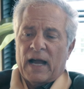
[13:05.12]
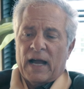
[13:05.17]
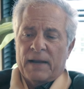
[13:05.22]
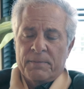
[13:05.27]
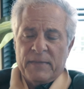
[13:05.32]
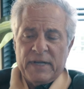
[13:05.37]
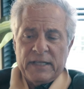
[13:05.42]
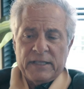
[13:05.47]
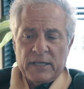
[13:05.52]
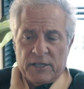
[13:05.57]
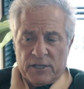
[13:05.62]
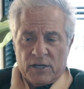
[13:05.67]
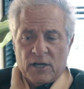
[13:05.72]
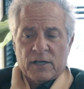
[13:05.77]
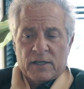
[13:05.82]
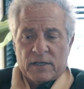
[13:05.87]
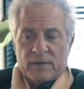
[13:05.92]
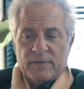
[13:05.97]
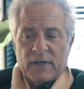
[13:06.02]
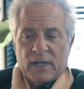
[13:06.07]
I meet the
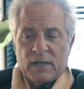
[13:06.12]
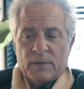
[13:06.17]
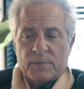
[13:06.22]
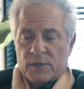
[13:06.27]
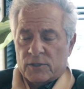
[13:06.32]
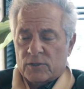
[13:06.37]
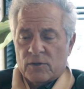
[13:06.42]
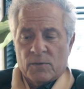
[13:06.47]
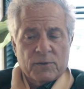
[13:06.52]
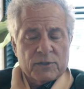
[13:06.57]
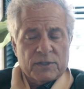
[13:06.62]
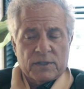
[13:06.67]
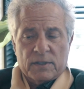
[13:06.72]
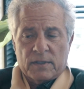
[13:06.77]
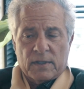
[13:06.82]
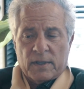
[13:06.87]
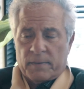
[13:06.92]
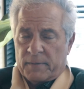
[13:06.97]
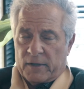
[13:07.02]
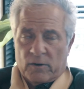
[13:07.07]
younger developers,
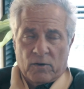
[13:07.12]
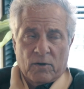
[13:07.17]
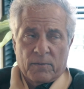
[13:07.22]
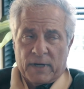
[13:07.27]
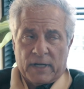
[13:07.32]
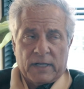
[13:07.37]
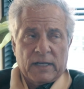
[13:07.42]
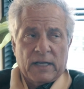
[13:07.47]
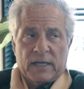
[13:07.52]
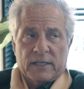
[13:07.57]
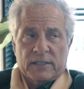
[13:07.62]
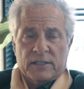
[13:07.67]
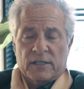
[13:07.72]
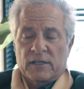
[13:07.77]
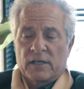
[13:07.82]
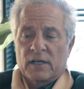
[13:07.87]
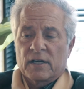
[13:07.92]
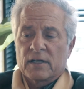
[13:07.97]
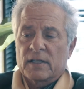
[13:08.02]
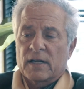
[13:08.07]
all my clients are
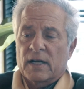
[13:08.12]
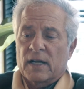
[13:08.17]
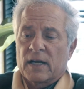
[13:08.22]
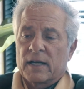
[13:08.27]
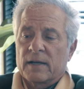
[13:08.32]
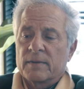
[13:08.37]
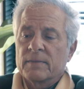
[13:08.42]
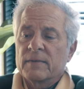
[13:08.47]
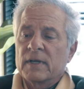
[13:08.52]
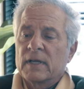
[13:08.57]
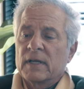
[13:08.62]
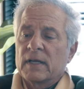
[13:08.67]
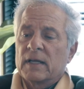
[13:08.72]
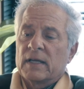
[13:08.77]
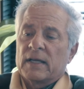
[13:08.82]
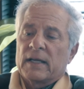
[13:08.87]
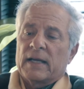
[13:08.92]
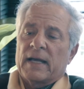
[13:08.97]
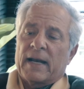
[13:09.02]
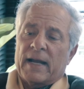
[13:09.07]
younger than I am,
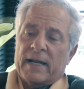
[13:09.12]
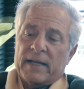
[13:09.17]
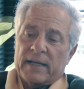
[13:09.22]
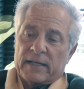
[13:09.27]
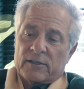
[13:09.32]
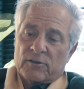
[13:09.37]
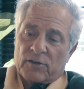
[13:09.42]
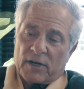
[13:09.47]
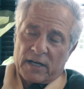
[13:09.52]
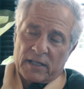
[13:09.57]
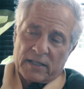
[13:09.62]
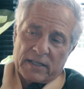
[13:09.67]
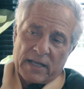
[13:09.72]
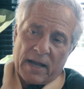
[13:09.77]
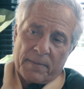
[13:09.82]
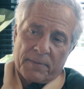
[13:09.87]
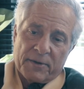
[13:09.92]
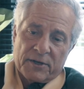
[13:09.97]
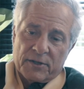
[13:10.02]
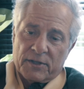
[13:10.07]
and I try to
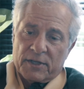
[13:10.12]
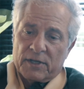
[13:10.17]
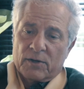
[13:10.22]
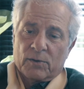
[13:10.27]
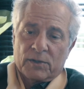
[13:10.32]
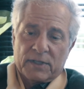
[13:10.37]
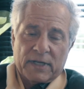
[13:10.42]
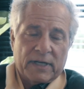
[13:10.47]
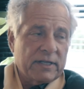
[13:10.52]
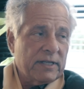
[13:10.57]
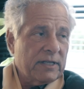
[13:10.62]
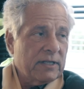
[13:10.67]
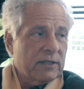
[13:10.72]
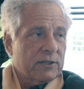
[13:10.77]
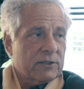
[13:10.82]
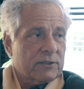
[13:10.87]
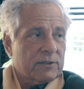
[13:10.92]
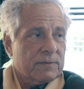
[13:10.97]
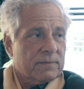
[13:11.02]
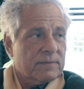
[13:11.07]
tap into the old
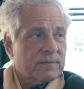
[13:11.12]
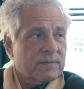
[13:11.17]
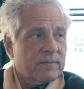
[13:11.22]
idealism.